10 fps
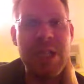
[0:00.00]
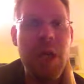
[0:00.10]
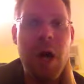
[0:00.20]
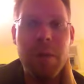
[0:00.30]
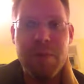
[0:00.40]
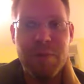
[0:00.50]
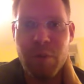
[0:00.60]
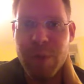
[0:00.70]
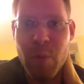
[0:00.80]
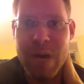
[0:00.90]
long
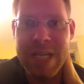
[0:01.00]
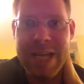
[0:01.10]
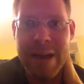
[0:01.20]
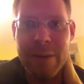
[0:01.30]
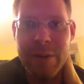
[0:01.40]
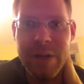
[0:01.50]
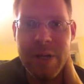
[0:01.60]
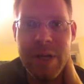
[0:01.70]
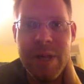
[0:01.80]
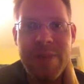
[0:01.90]
before they break down.
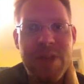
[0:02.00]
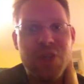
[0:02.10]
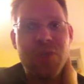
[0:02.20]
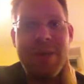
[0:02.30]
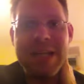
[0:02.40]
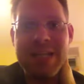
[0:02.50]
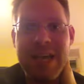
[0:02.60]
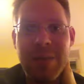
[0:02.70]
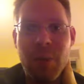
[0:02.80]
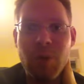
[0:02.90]
They should
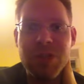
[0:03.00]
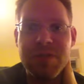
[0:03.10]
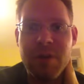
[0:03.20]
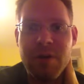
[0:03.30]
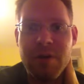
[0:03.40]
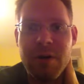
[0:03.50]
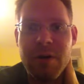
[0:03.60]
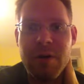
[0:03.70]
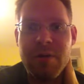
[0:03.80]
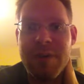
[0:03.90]
maintain most of their
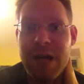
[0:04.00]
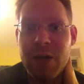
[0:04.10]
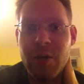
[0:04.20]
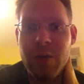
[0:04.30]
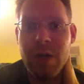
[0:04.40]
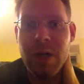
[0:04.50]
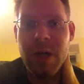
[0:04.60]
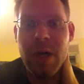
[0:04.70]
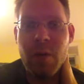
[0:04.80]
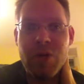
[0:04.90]
uh, value,
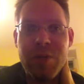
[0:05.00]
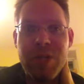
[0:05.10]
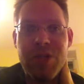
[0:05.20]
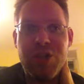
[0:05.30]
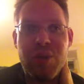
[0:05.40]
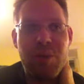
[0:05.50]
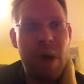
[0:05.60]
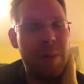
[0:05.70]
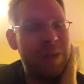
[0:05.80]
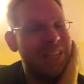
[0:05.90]
which means you can
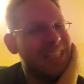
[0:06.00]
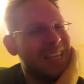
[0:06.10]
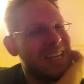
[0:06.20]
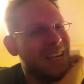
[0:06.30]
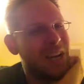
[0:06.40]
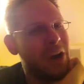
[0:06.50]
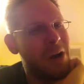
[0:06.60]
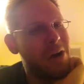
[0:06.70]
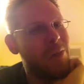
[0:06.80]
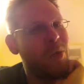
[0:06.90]
probably, it's like a
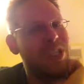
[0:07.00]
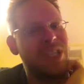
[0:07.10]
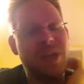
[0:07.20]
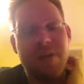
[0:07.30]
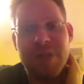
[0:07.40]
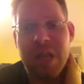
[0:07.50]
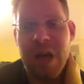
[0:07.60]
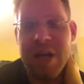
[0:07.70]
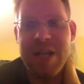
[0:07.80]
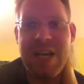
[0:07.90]
car, once it's off the
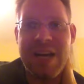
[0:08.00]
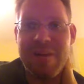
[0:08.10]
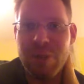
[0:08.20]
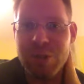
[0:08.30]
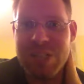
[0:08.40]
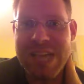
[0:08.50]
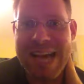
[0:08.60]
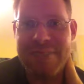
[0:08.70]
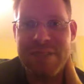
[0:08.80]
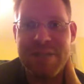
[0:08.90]
lot, it kind of loses
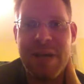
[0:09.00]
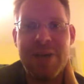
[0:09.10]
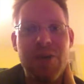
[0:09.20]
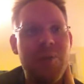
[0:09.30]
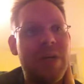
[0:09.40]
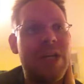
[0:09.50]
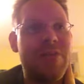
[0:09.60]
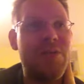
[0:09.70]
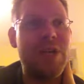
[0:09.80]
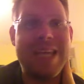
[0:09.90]
half its value, but
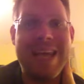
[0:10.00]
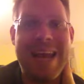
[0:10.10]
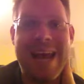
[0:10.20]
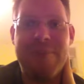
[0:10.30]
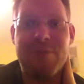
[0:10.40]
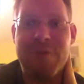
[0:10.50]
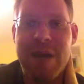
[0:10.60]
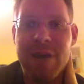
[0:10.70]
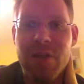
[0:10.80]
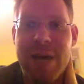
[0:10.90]
if you can get half your
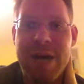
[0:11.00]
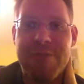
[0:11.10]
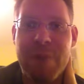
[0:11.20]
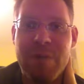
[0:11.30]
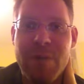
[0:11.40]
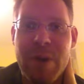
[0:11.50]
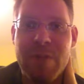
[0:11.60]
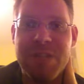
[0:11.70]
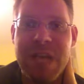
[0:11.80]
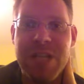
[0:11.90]
value back from every
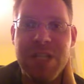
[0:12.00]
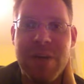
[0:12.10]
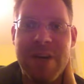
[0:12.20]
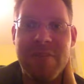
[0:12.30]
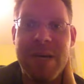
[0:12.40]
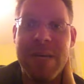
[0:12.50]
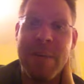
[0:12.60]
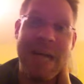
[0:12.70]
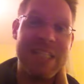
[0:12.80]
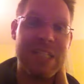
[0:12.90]
pair of skates you have by
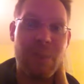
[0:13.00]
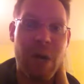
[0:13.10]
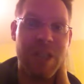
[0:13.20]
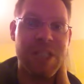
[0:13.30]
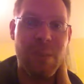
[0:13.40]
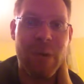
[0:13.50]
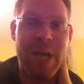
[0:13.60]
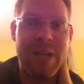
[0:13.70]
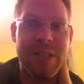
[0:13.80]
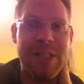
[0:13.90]
passing them on to someone
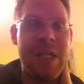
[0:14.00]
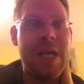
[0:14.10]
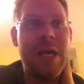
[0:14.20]
else,